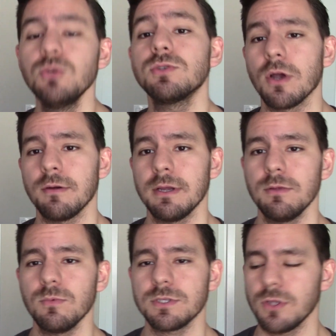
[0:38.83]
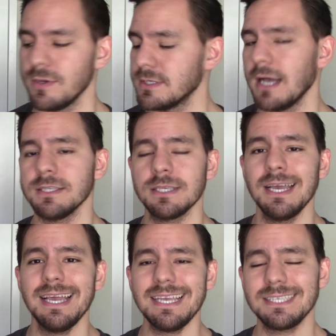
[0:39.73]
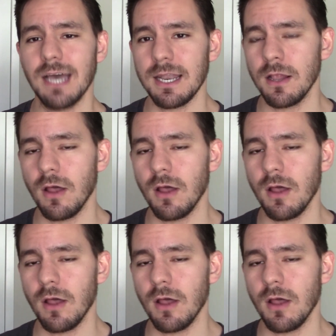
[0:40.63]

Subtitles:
Right? He wants to know, he's gotten a